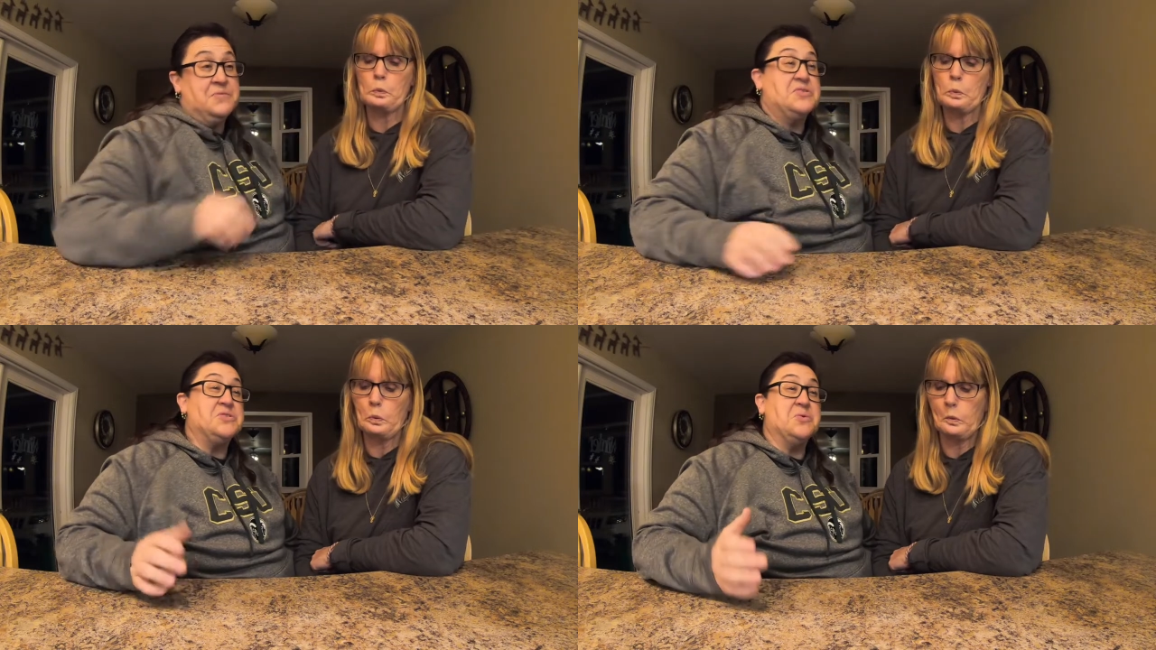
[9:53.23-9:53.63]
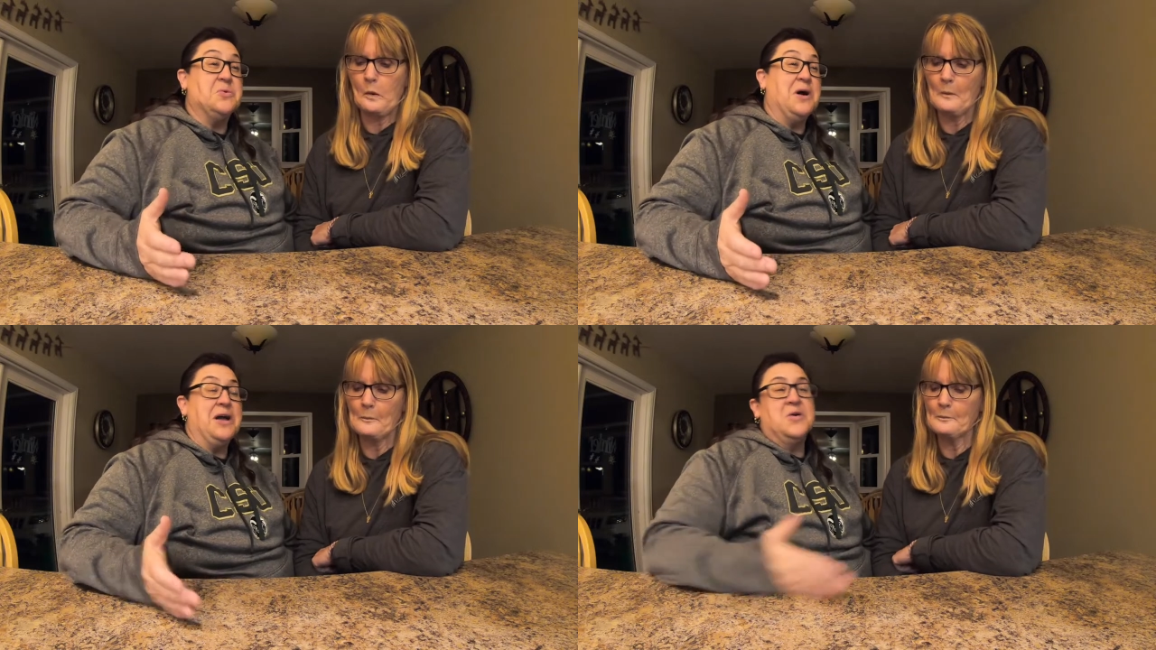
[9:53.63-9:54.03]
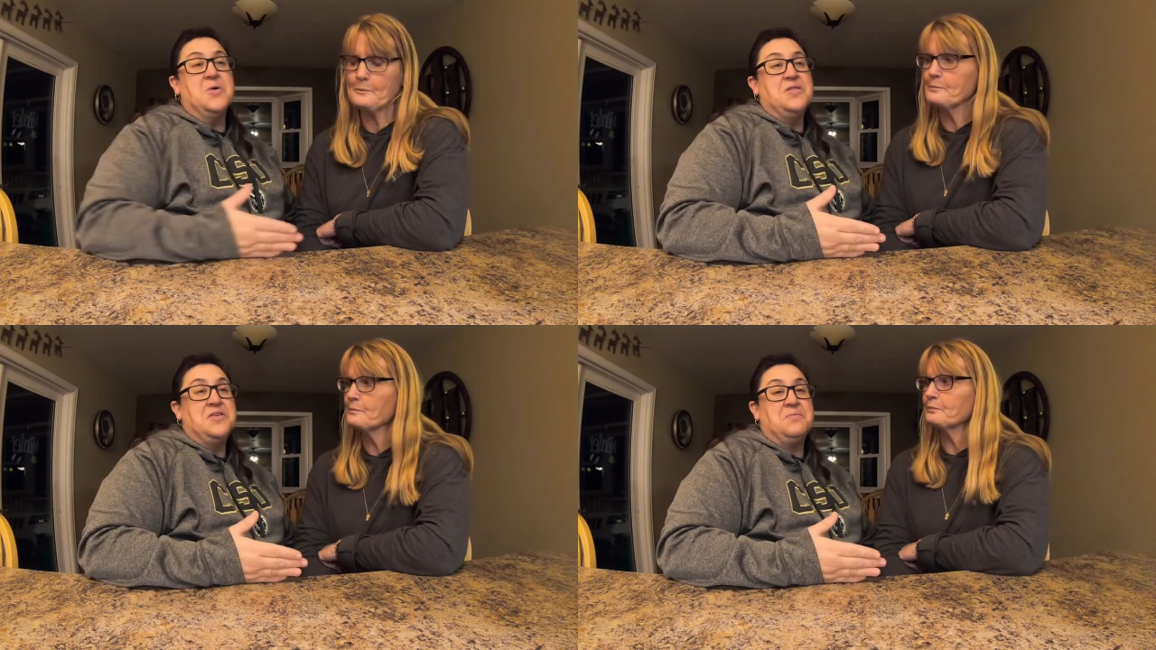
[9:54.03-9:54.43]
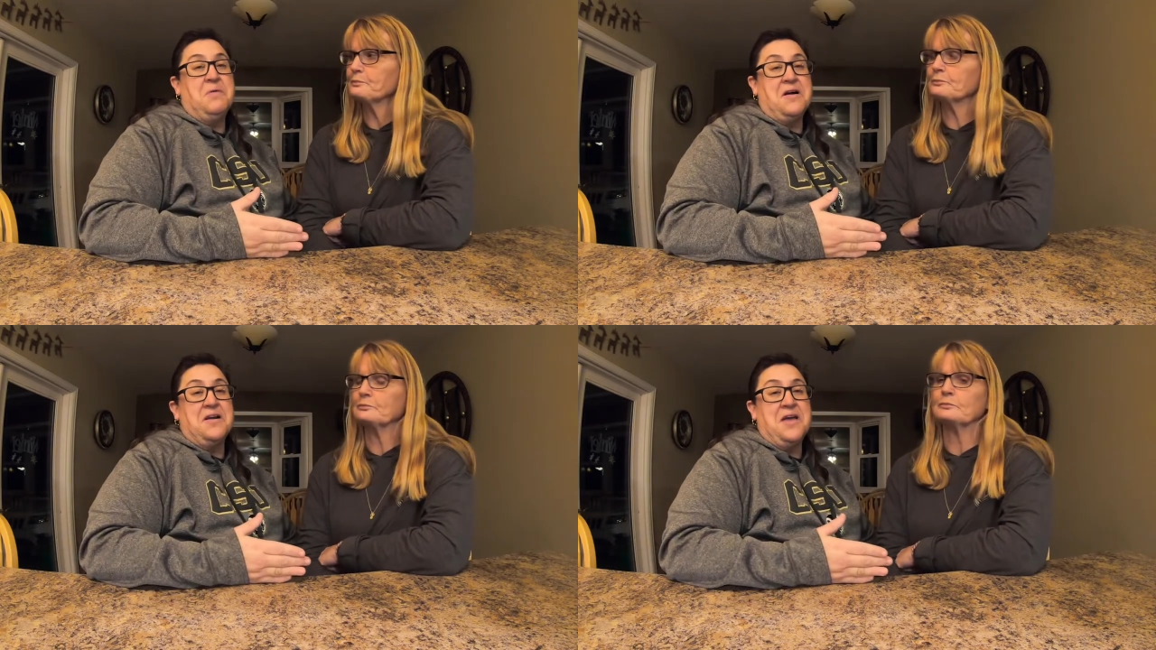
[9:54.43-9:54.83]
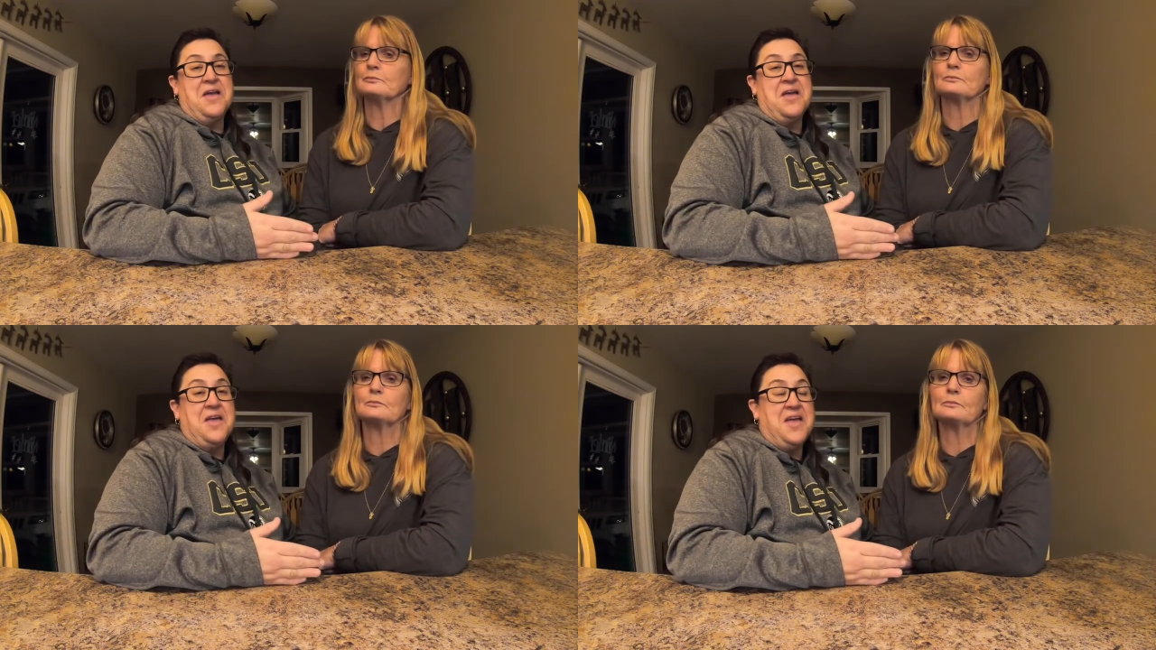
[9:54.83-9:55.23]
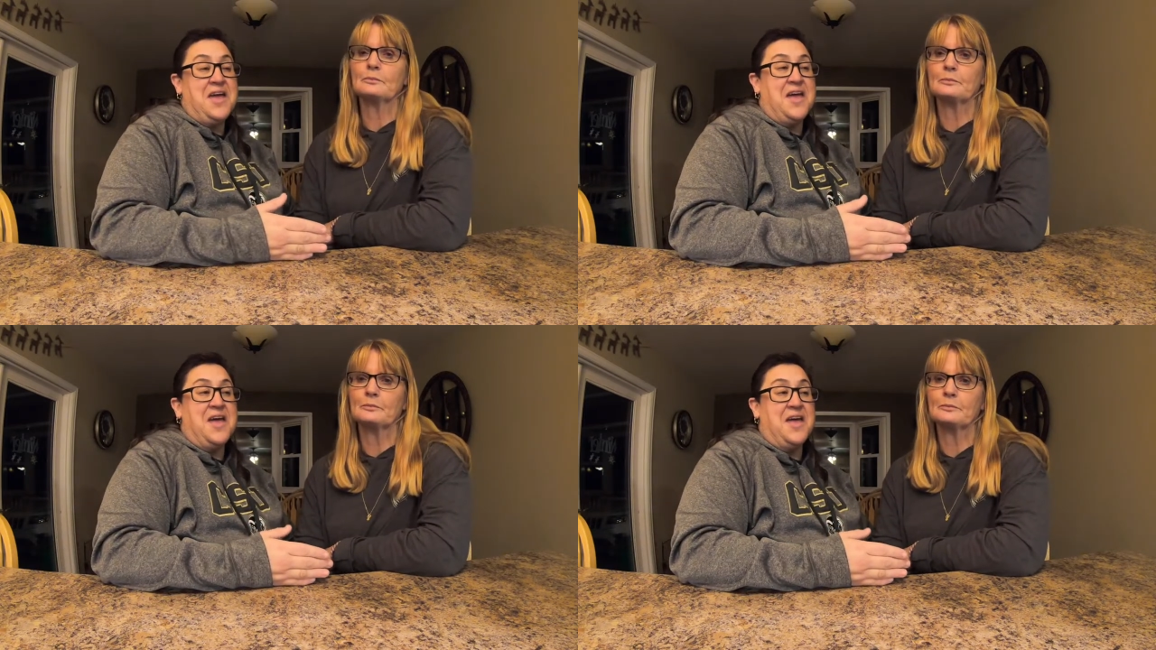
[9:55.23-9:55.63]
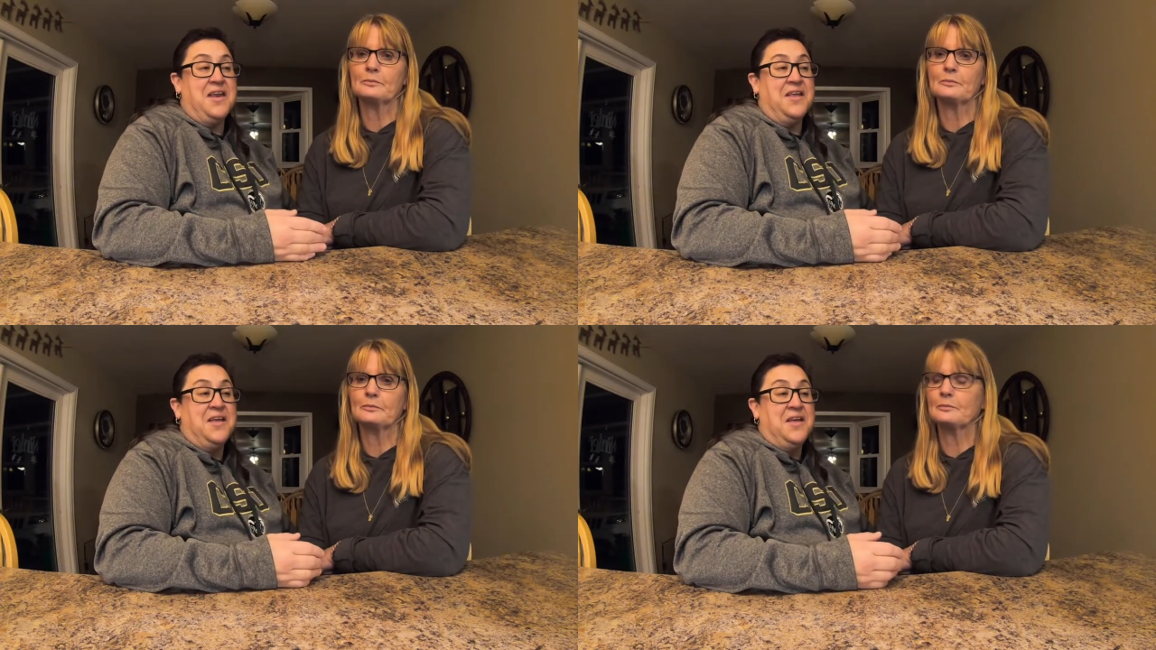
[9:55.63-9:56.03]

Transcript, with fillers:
Speaker 1: so I go to this party and